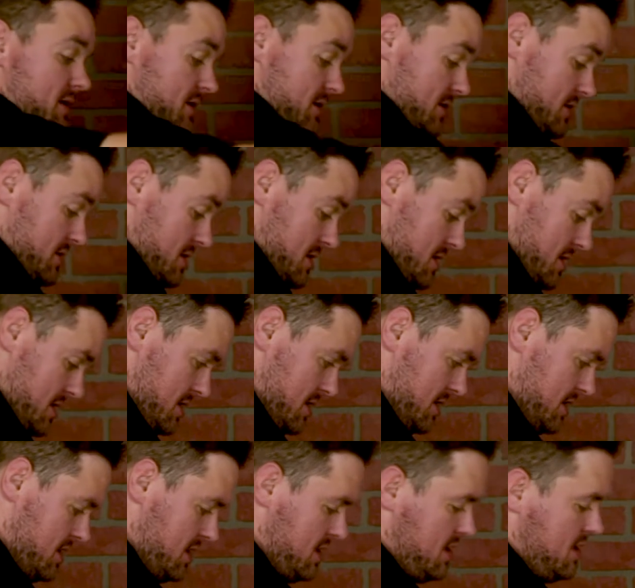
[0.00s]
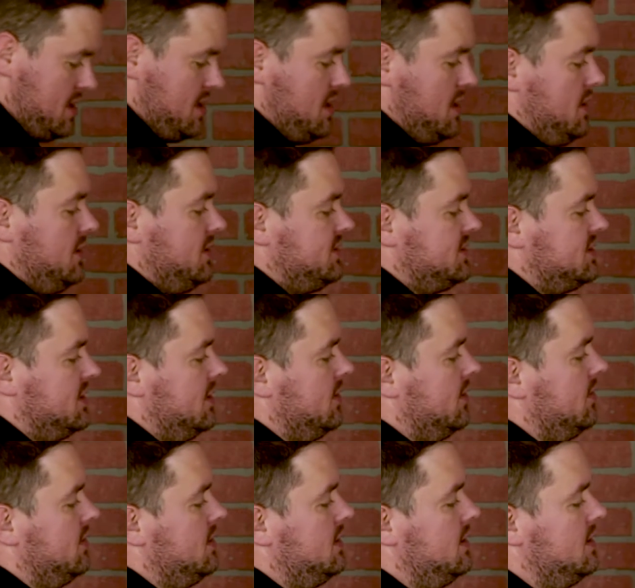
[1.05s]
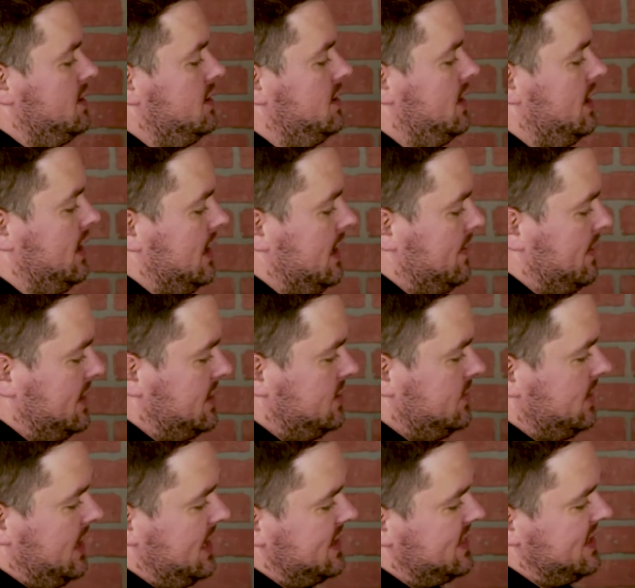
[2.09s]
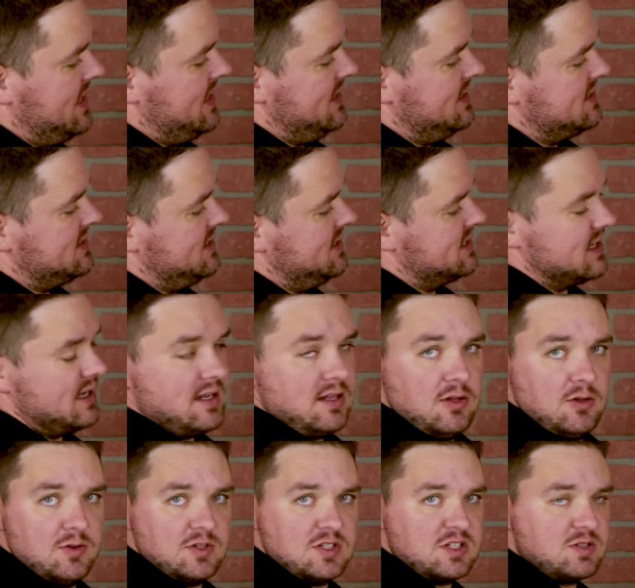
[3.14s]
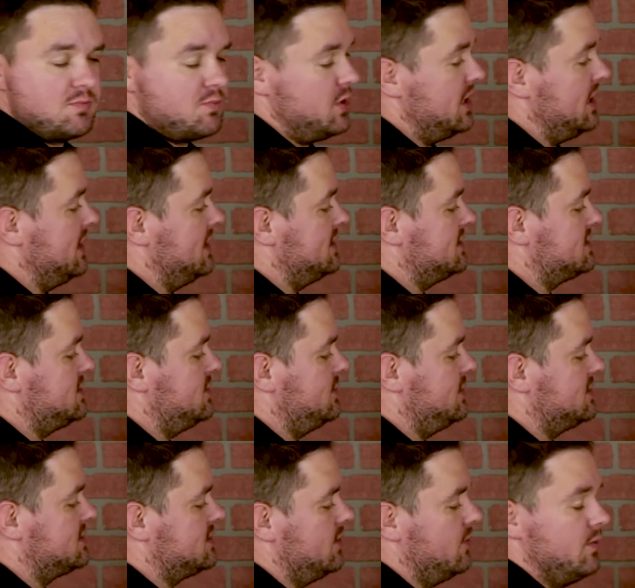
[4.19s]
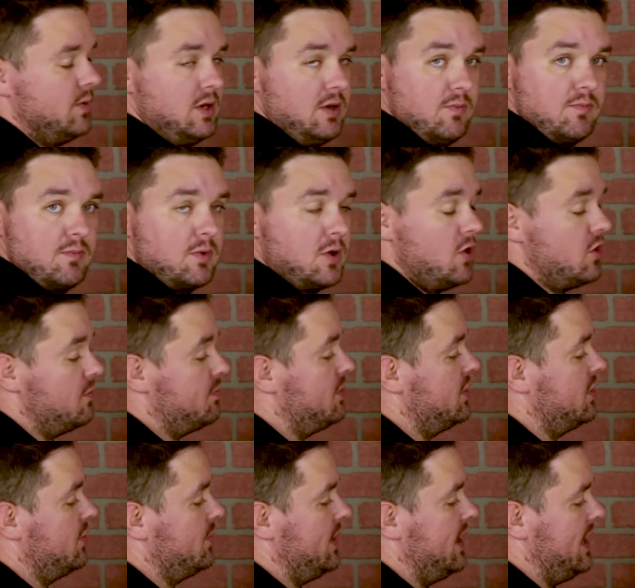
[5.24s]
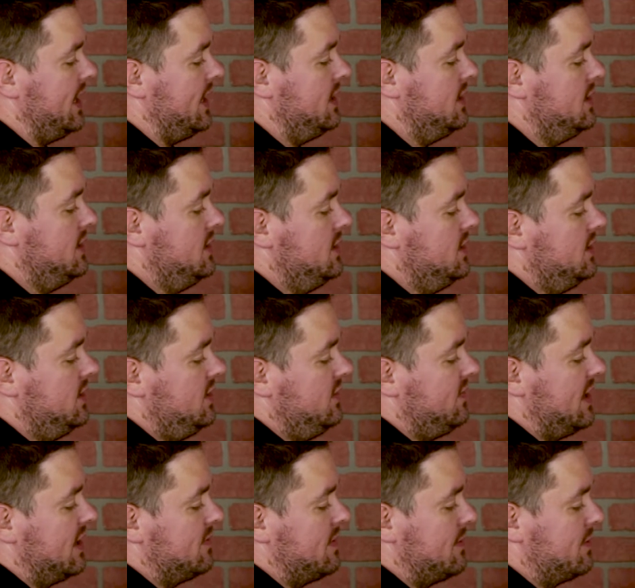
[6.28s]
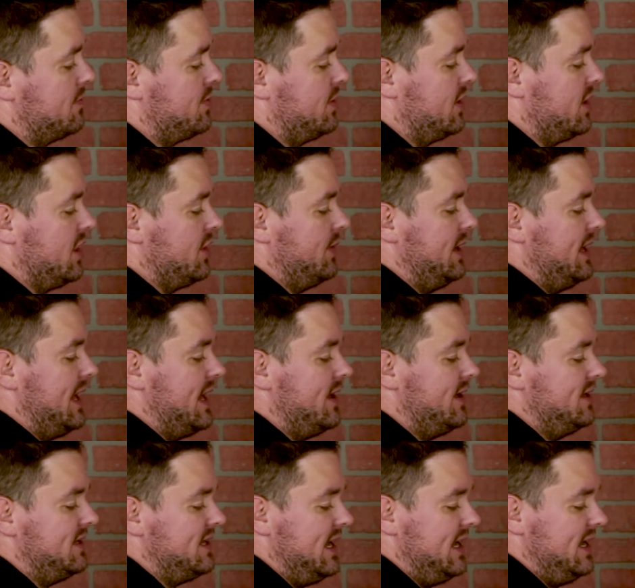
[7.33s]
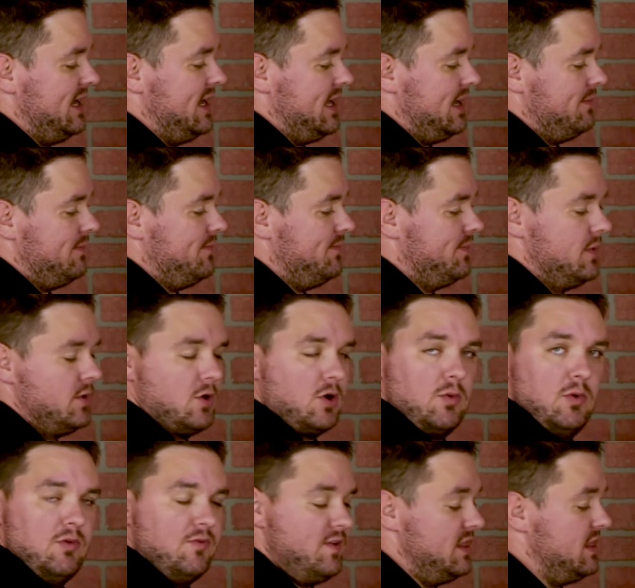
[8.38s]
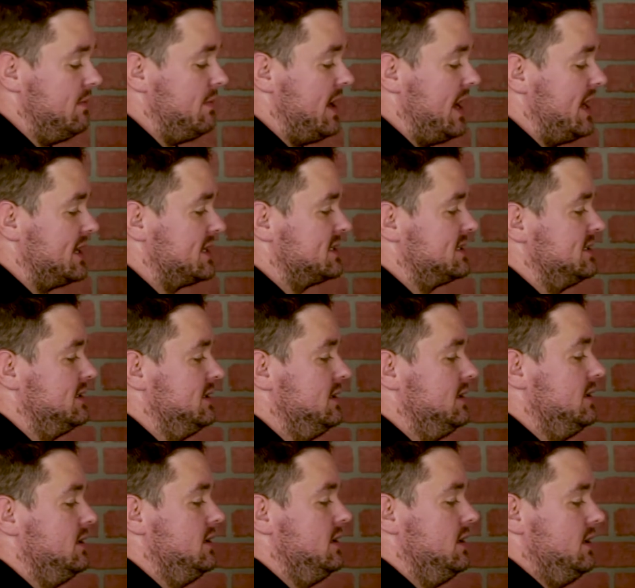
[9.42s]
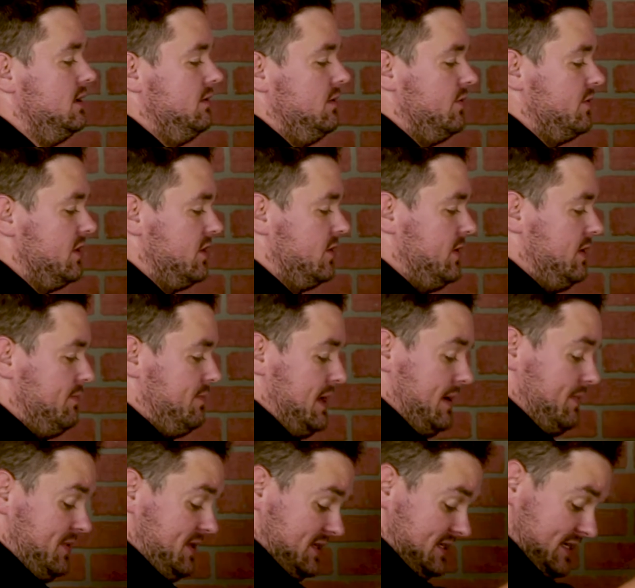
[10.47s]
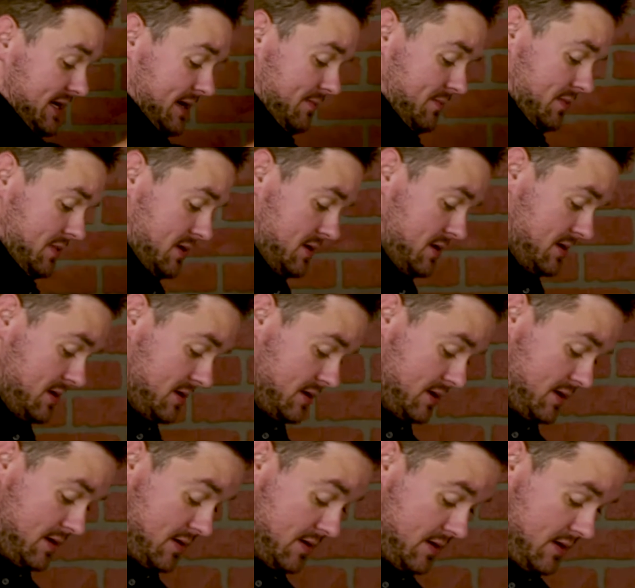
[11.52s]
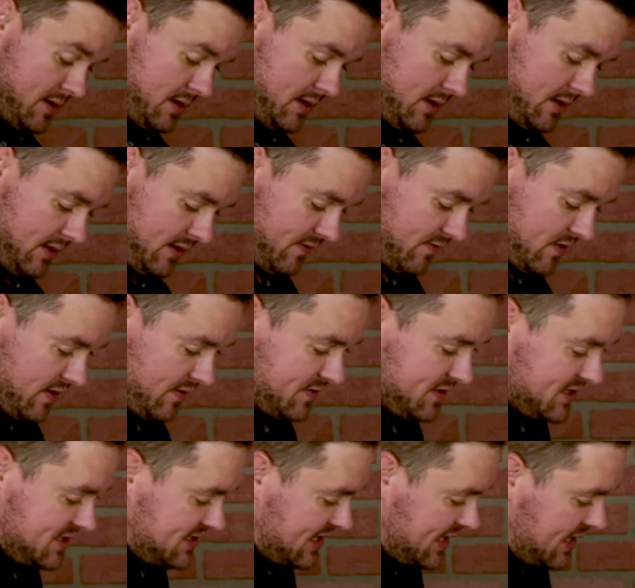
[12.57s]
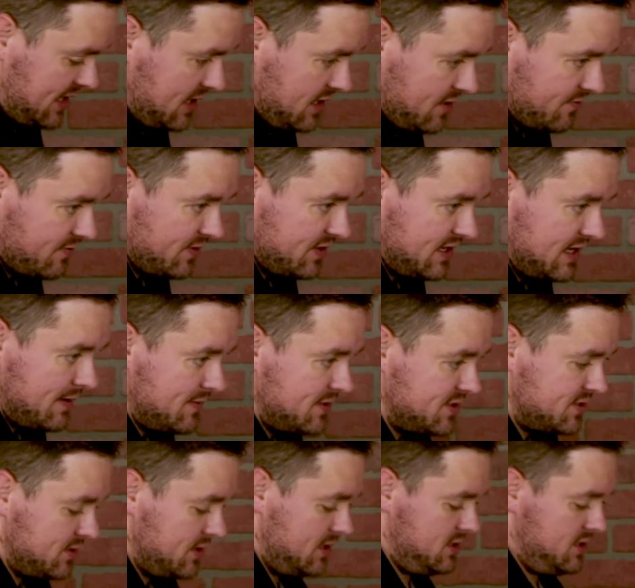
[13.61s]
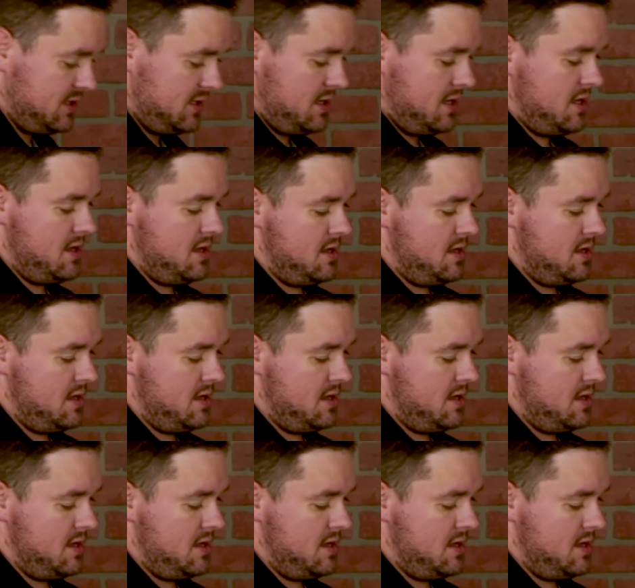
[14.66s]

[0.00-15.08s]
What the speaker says: here. So I do like that. It's got a little springiness to it, so when you go to put it away, you got to remember to put it all the way down and tighten it up, or it won't fit in the box. We're going to go ahead and pop this up and leave it off to the side here for the demonstration.